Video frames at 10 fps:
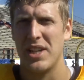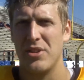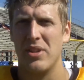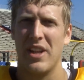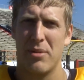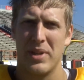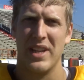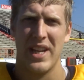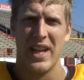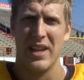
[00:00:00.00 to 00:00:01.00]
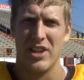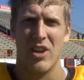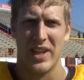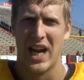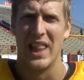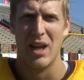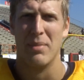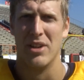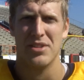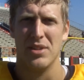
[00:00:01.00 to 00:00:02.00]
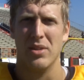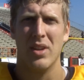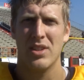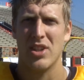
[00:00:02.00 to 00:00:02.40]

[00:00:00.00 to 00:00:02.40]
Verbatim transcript: day two to day three today, you know, it got a lot better too.